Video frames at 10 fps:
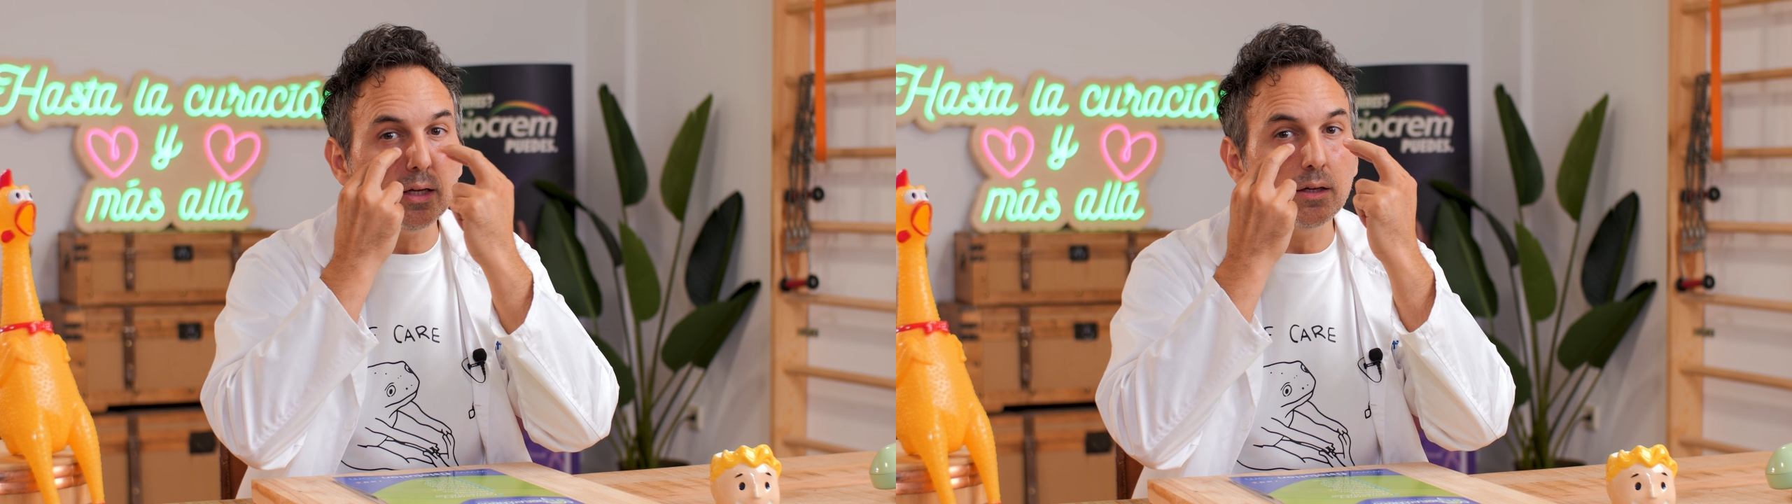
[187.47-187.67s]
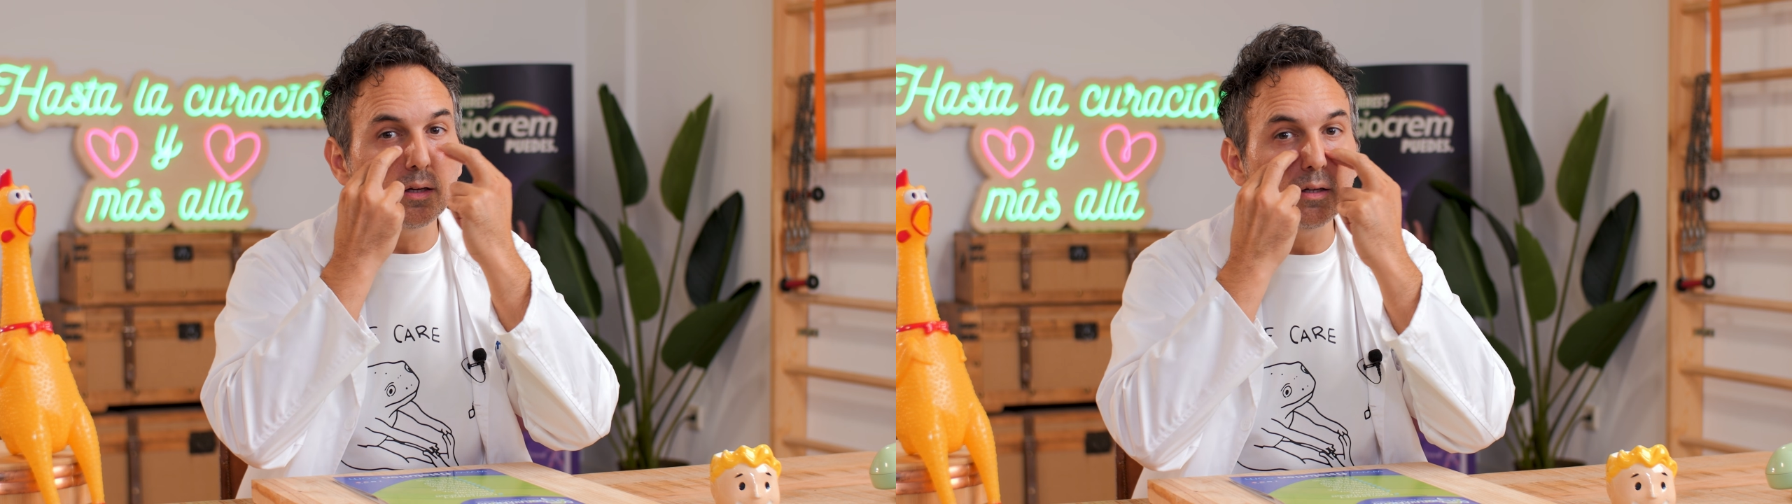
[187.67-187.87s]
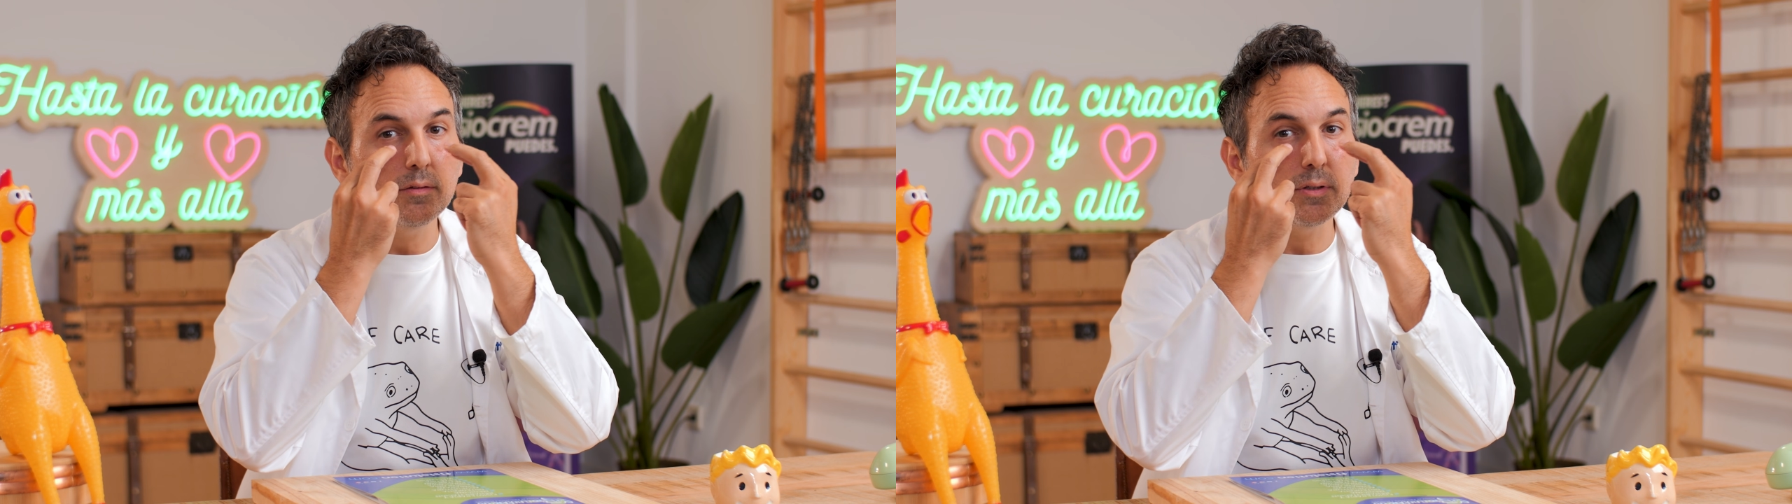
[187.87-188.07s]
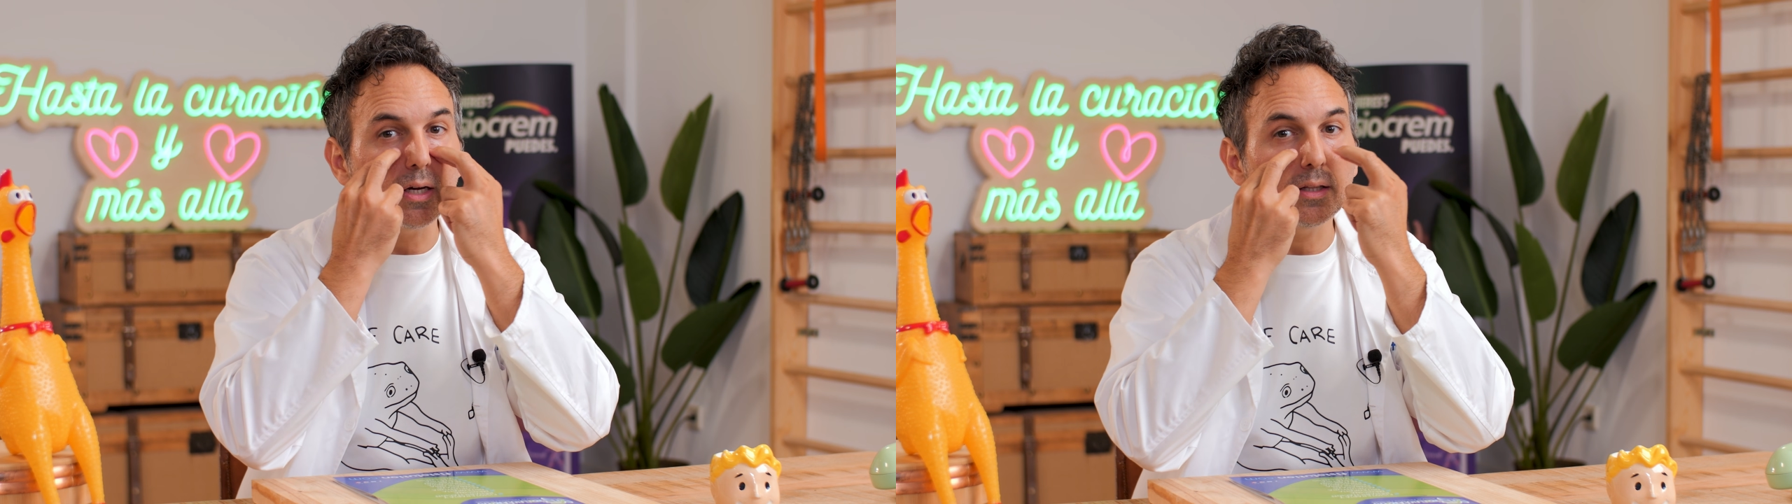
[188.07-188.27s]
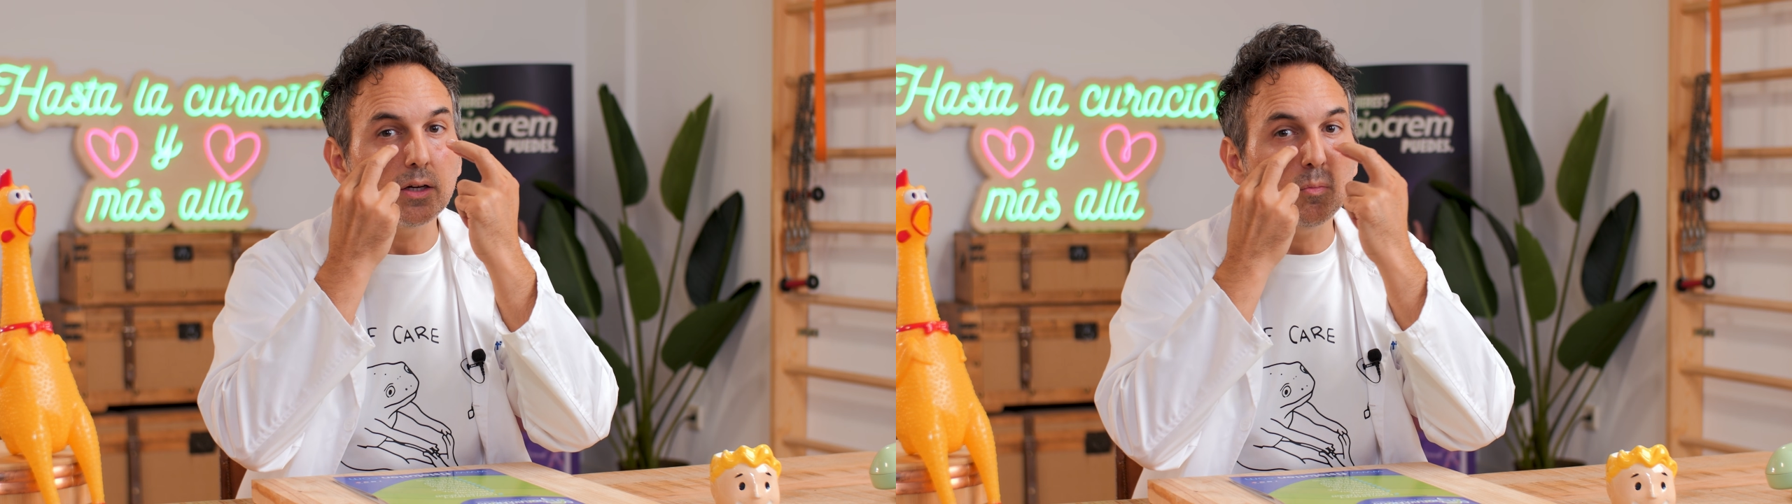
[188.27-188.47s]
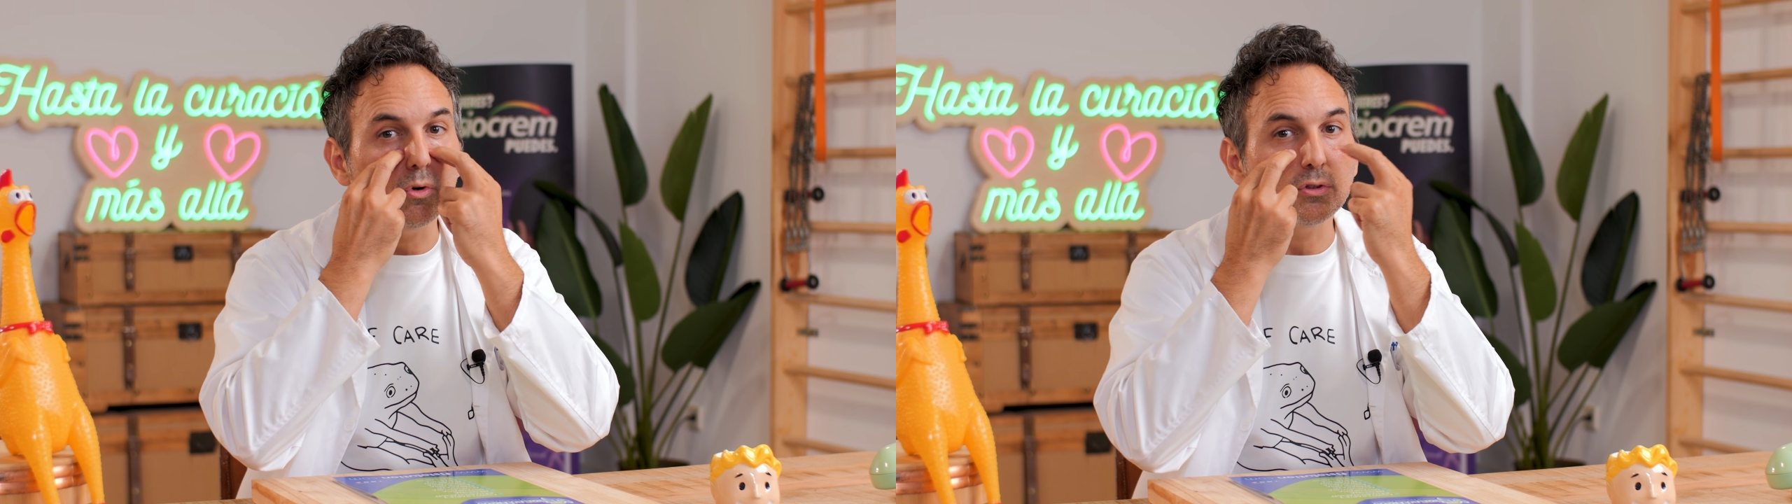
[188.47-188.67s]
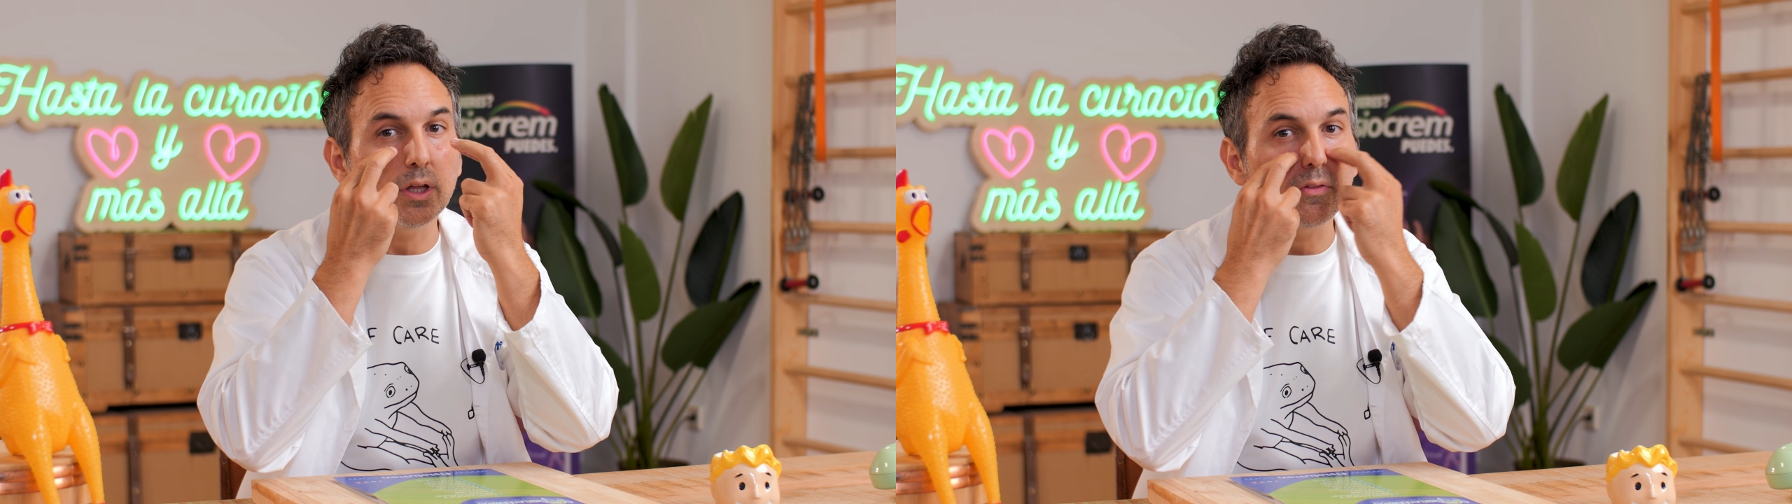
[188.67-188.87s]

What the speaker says: Notice how I'm doing it.